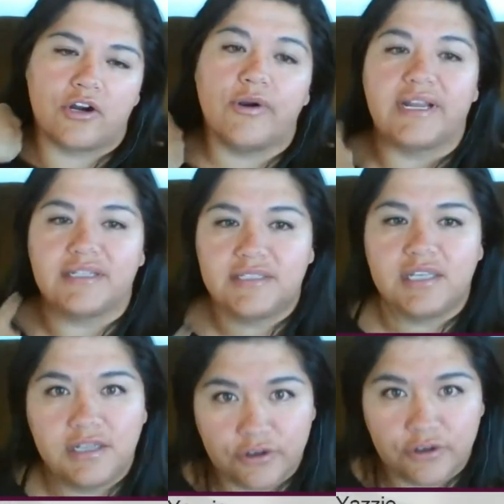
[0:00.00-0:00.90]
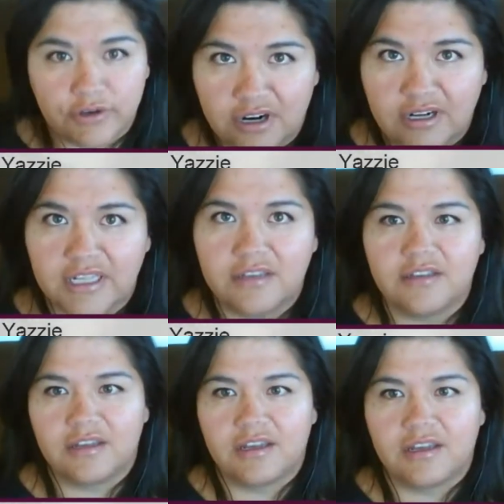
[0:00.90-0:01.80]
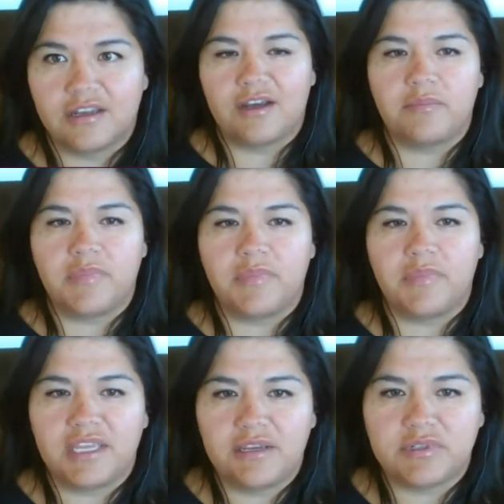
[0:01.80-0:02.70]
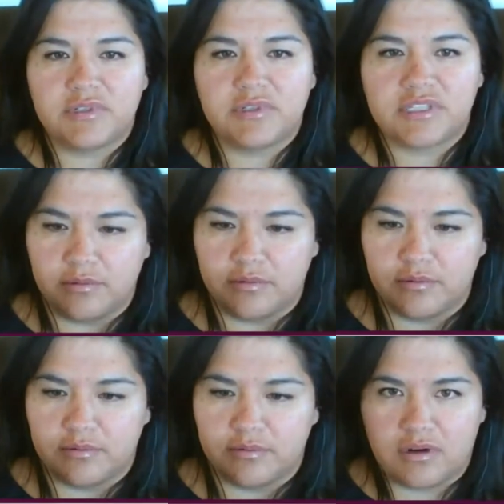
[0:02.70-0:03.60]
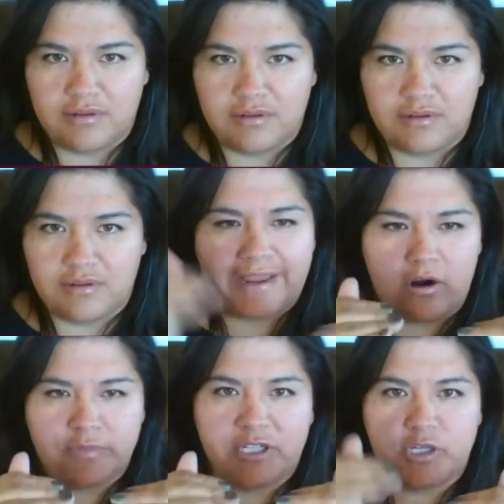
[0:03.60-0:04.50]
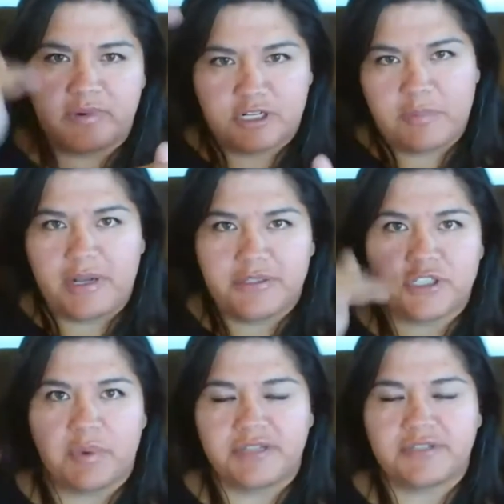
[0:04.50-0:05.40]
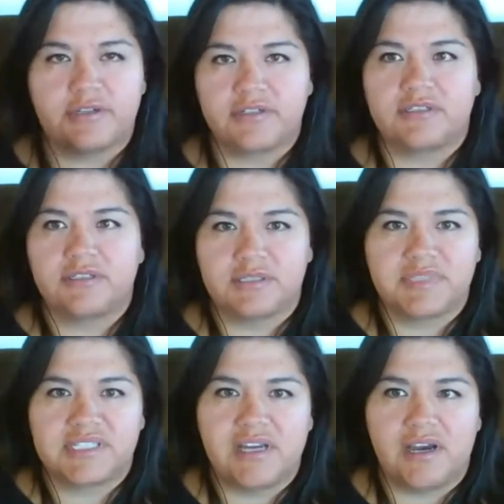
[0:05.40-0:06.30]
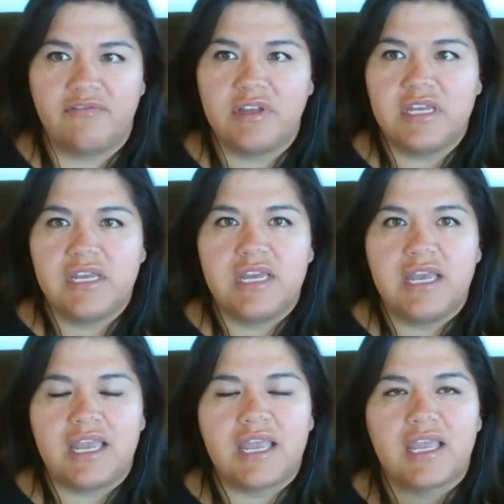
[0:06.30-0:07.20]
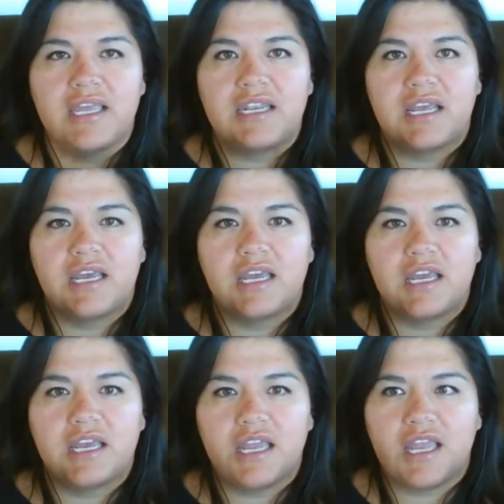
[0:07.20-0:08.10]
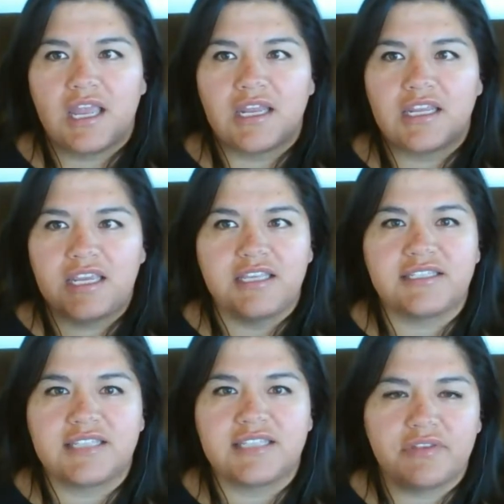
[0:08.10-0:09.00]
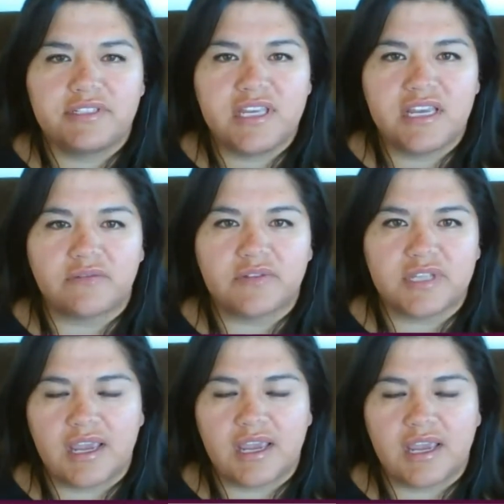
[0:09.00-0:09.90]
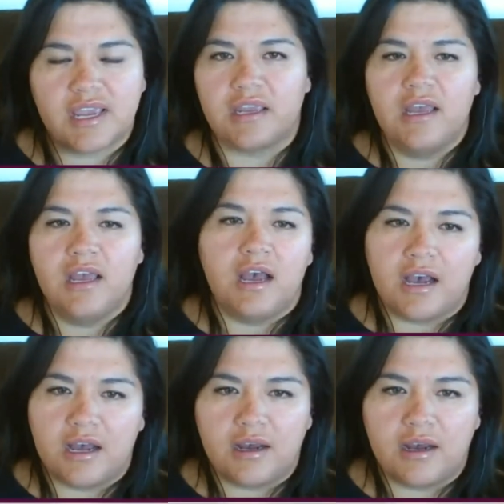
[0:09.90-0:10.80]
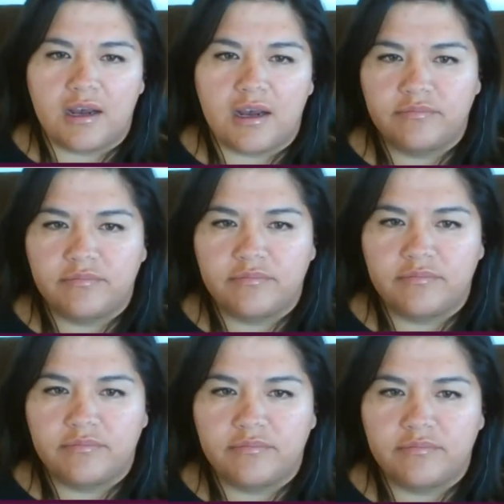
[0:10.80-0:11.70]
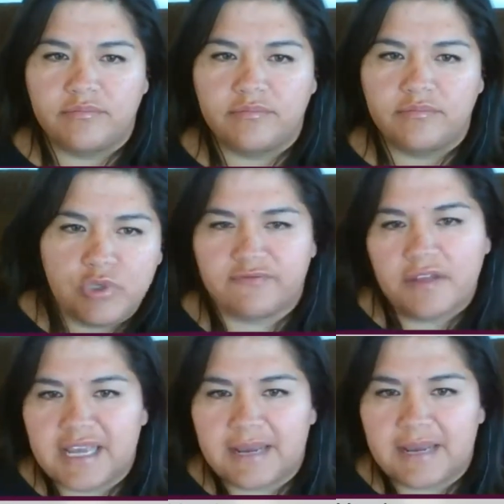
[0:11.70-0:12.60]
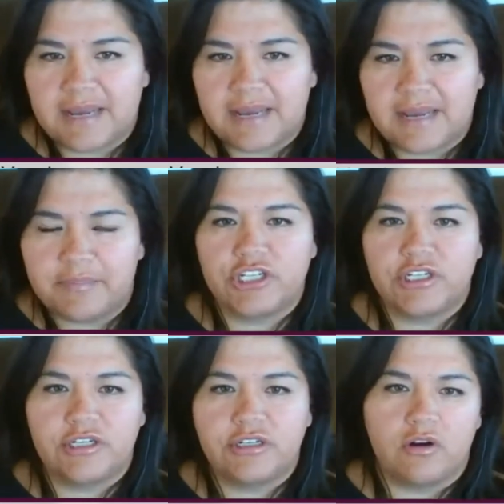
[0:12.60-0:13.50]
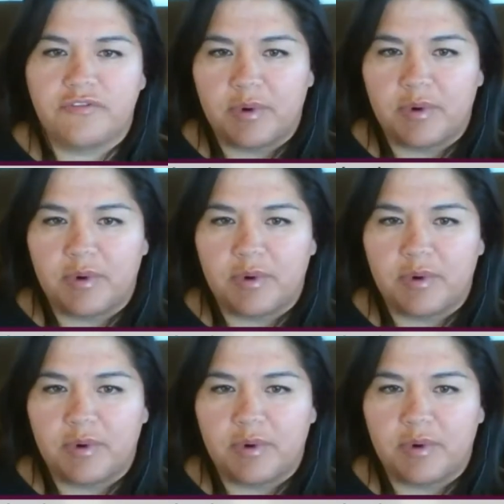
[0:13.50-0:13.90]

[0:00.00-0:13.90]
Chris Stardy, he was not like our sponsor, but our sponsor and some stuff, and he sent out this thing. It was like, hey, I'm fill out this application, you know, if you